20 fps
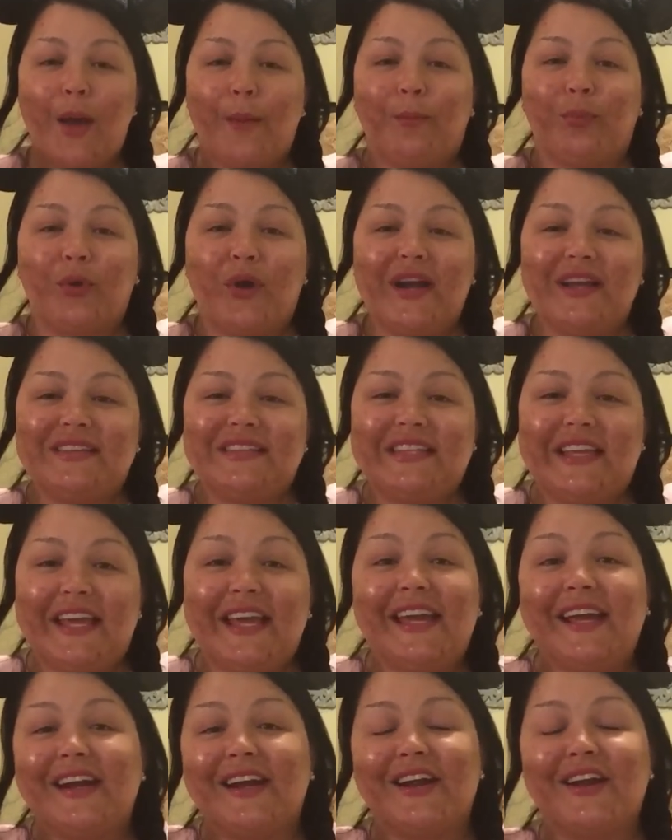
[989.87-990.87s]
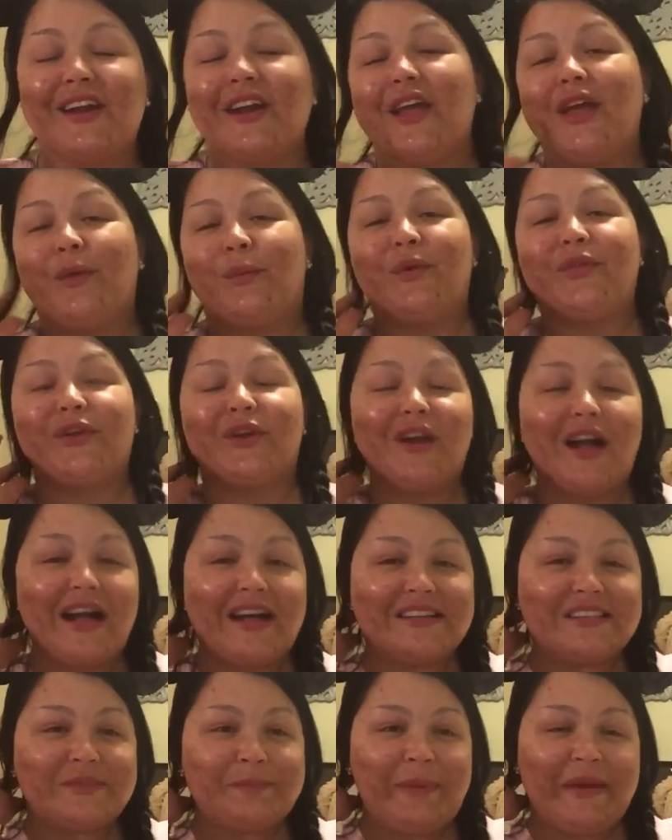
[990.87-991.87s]
Britt's here with her
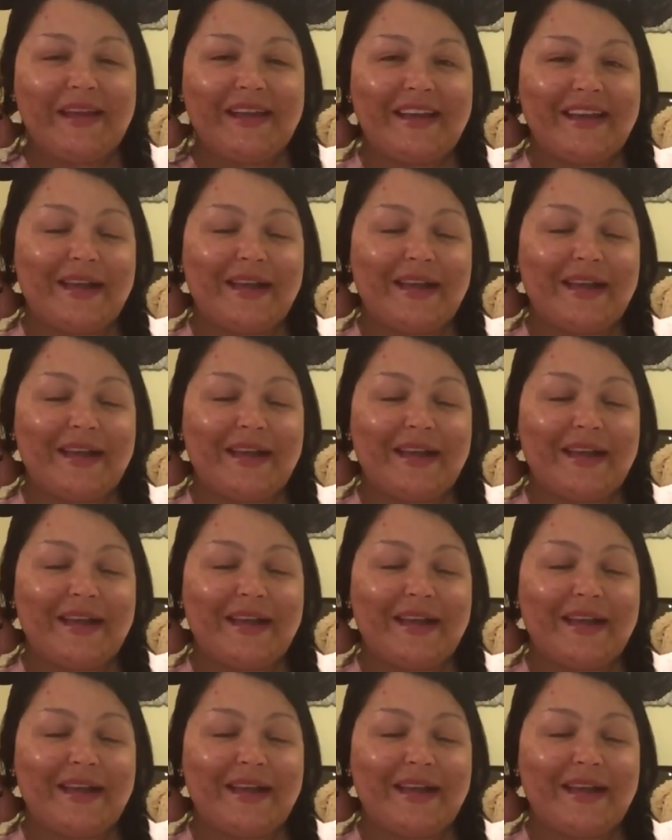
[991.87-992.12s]
husband.